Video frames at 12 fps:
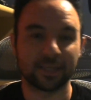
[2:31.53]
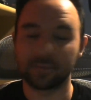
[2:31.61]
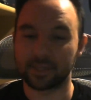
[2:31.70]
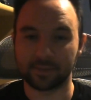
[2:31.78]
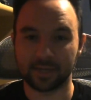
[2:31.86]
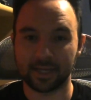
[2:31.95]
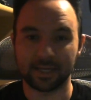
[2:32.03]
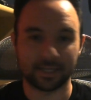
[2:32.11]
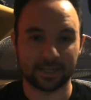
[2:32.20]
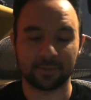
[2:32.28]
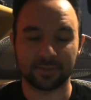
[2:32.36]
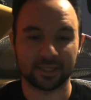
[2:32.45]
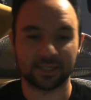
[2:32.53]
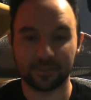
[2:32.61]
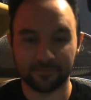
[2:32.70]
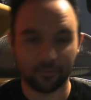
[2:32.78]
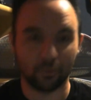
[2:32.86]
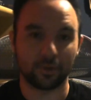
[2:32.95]
He was able to get in the top
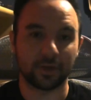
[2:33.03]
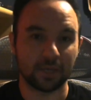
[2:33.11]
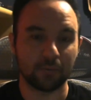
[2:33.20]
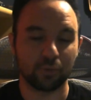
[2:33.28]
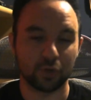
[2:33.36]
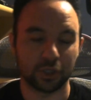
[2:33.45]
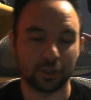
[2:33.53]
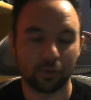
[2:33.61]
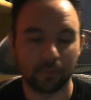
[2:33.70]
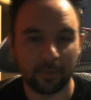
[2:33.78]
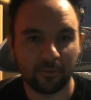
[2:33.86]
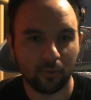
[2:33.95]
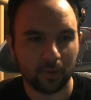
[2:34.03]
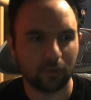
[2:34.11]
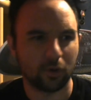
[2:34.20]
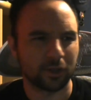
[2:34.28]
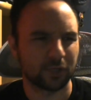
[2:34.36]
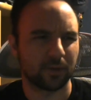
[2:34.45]
64 and keep pushing a little bit before he
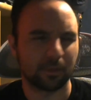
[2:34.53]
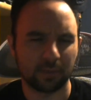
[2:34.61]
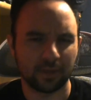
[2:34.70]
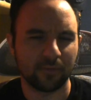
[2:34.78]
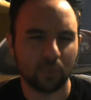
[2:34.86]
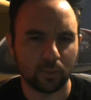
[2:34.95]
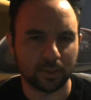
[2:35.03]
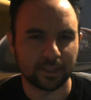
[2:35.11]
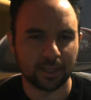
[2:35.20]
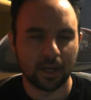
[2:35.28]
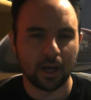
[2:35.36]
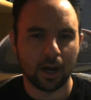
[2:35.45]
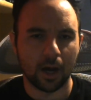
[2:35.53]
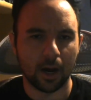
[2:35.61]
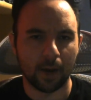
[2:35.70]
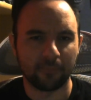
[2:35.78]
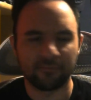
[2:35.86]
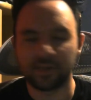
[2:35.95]
lost to, I believe it was
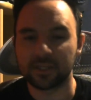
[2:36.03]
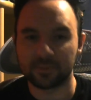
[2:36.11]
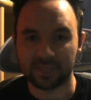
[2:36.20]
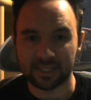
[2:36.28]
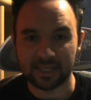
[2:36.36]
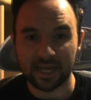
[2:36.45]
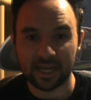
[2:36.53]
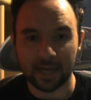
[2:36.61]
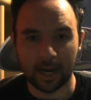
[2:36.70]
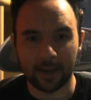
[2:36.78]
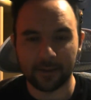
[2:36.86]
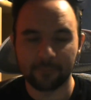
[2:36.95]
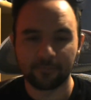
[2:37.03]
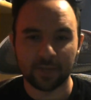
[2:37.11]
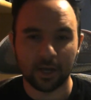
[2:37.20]
um, Fiendsmith Snake Eye.